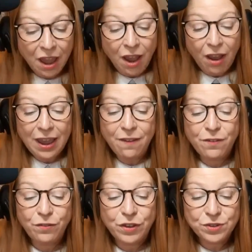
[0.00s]
I have a
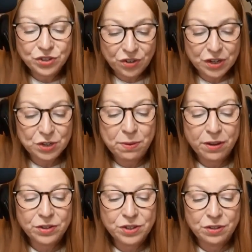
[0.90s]
few stretch
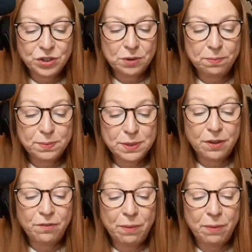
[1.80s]
marks on the tops of my